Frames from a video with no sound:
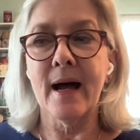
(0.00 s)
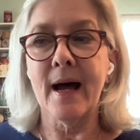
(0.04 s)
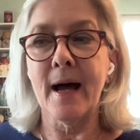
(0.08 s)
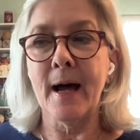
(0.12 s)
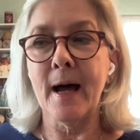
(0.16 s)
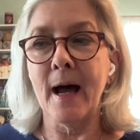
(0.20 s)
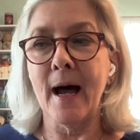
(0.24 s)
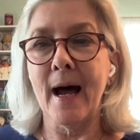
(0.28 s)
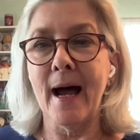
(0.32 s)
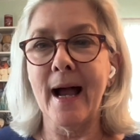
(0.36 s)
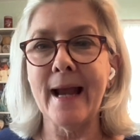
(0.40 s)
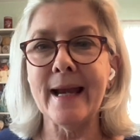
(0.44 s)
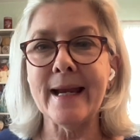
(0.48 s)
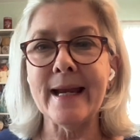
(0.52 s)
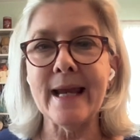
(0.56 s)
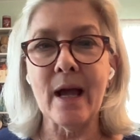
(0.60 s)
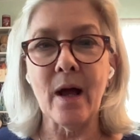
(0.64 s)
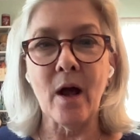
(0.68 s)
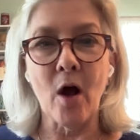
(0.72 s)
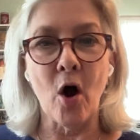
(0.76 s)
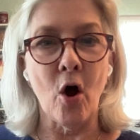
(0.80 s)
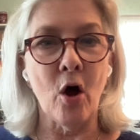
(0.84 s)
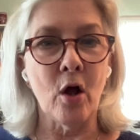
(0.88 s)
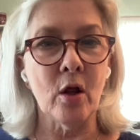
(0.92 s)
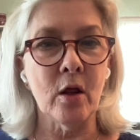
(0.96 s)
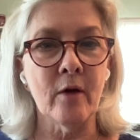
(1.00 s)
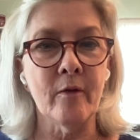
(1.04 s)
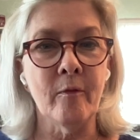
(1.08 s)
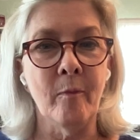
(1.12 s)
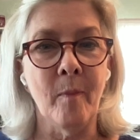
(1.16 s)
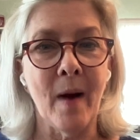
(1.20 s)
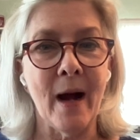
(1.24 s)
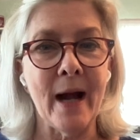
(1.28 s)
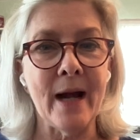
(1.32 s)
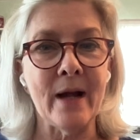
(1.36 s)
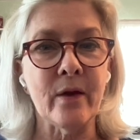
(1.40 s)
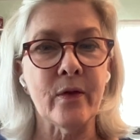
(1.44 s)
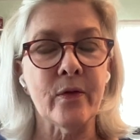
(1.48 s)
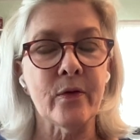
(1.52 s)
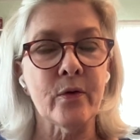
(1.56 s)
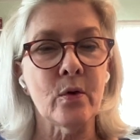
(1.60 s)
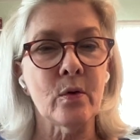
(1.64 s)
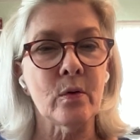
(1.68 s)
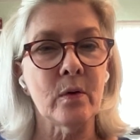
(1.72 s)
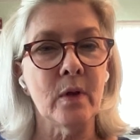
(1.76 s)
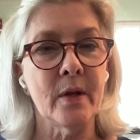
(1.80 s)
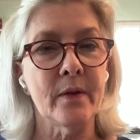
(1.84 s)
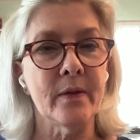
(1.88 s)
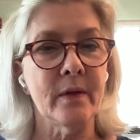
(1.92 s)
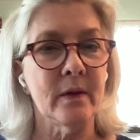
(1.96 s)
I get all of mine
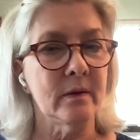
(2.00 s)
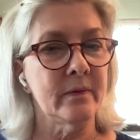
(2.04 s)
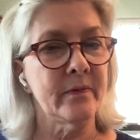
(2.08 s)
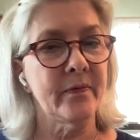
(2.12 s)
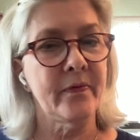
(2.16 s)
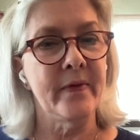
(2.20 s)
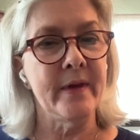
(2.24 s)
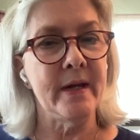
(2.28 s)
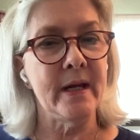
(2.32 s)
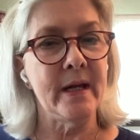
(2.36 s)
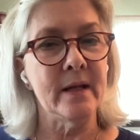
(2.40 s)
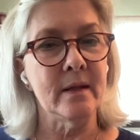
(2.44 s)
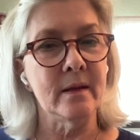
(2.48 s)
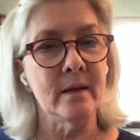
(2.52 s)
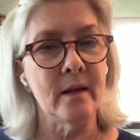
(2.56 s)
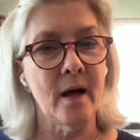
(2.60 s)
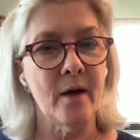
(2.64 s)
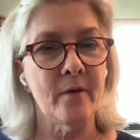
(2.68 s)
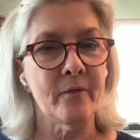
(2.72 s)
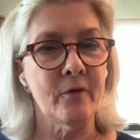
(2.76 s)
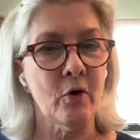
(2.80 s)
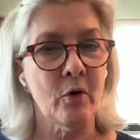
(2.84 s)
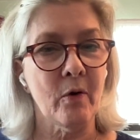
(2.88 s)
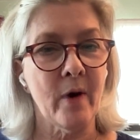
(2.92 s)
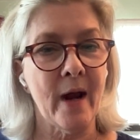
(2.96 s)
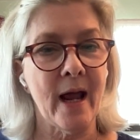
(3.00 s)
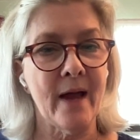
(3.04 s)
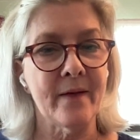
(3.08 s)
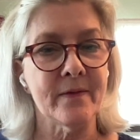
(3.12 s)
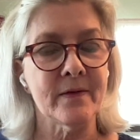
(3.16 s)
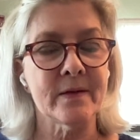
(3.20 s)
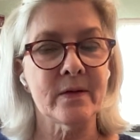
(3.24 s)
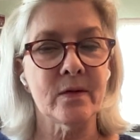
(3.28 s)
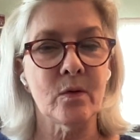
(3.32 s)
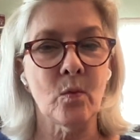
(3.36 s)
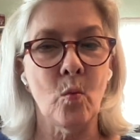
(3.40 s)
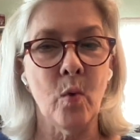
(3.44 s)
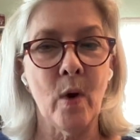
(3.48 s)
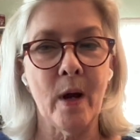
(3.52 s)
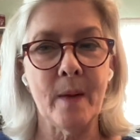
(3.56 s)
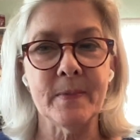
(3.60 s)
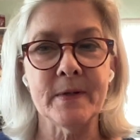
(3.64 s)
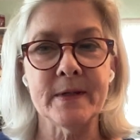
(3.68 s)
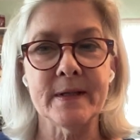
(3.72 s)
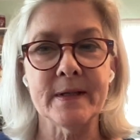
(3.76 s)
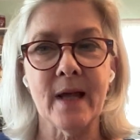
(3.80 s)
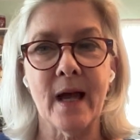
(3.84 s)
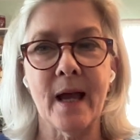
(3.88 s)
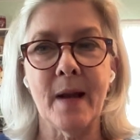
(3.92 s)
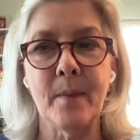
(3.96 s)
through the Love Crafts
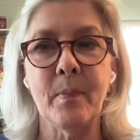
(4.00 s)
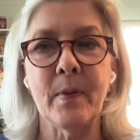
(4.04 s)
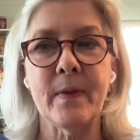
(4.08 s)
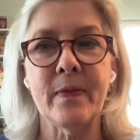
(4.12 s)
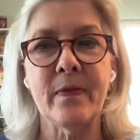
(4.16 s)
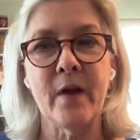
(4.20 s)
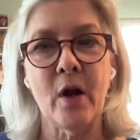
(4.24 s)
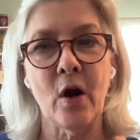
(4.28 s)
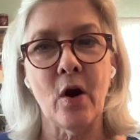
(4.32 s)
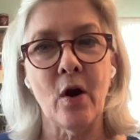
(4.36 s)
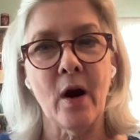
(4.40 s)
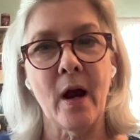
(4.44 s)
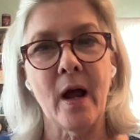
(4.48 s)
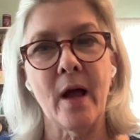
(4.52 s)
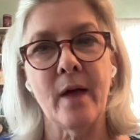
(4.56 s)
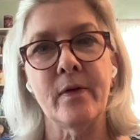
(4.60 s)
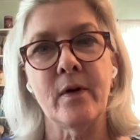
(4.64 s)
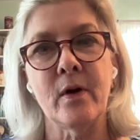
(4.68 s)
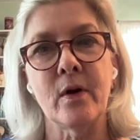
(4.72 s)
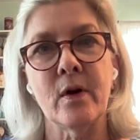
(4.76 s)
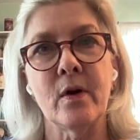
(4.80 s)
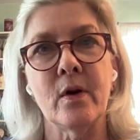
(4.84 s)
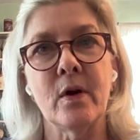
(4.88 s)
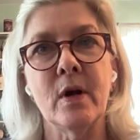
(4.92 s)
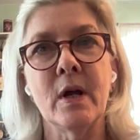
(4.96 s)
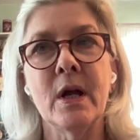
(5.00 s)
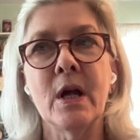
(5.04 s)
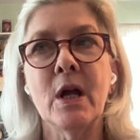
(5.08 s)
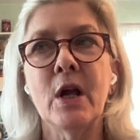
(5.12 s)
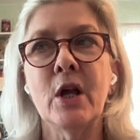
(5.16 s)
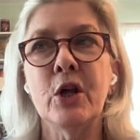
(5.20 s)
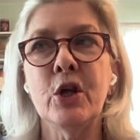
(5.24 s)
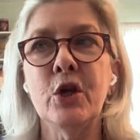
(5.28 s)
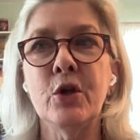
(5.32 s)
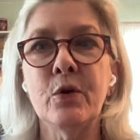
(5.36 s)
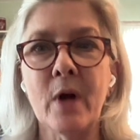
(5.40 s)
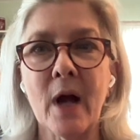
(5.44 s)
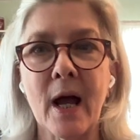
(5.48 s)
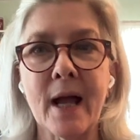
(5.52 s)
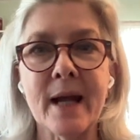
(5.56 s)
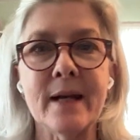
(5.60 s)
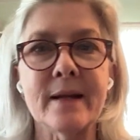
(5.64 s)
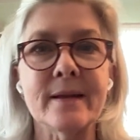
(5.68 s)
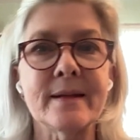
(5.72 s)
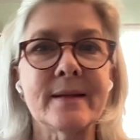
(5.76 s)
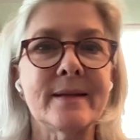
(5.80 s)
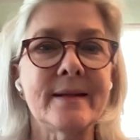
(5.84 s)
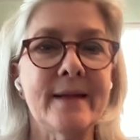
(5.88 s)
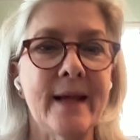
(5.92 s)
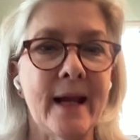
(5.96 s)
website, but there are other
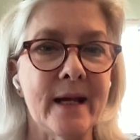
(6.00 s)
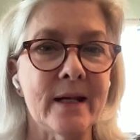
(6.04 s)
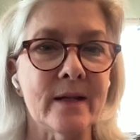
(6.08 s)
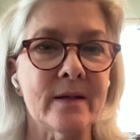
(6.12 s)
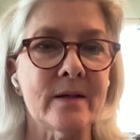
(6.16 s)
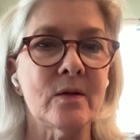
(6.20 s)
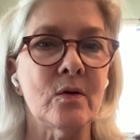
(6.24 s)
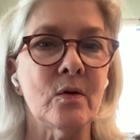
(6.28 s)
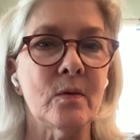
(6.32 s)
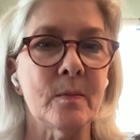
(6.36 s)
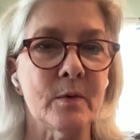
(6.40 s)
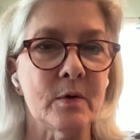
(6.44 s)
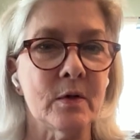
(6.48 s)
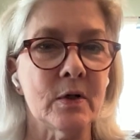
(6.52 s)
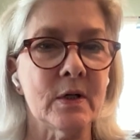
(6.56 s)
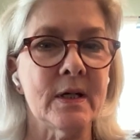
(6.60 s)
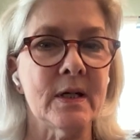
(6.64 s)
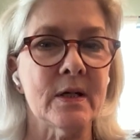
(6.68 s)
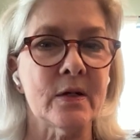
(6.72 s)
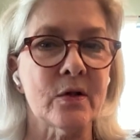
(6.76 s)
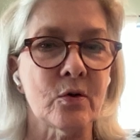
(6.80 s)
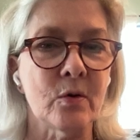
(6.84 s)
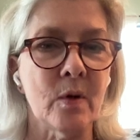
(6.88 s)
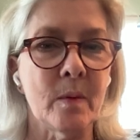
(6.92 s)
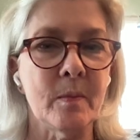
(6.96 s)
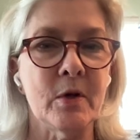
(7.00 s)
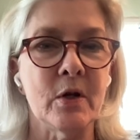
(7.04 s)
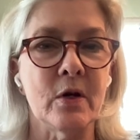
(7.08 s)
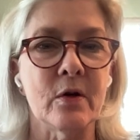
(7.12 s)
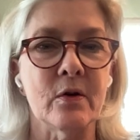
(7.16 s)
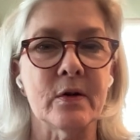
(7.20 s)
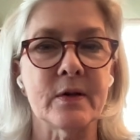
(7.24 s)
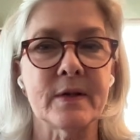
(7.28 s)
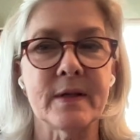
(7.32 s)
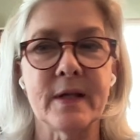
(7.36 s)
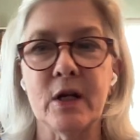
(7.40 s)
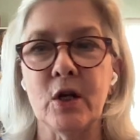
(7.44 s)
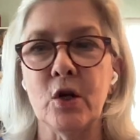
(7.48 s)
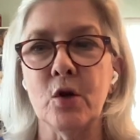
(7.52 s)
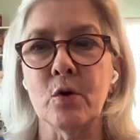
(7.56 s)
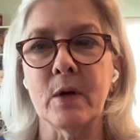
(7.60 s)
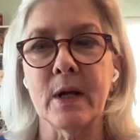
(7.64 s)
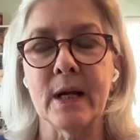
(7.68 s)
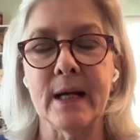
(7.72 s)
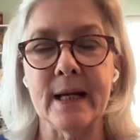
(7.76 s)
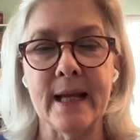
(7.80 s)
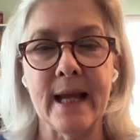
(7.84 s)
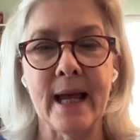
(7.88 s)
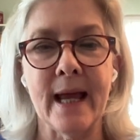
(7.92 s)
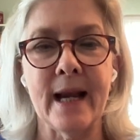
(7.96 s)
United States distributors that you
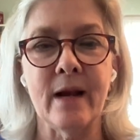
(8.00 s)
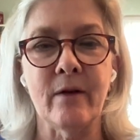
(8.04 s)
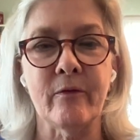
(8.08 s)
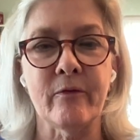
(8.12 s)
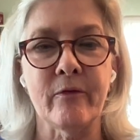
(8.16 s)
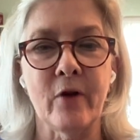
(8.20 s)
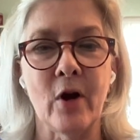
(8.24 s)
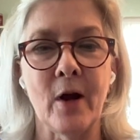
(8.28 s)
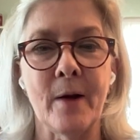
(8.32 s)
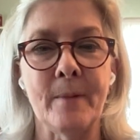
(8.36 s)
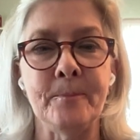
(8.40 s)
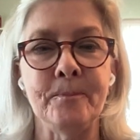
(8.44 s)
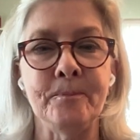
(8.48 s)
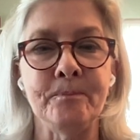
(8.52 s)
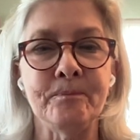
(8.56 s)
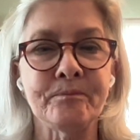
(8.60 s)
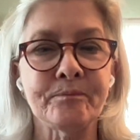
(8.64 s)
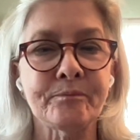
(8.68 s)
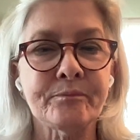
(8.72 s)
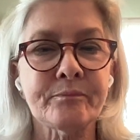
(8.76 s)
can get it from.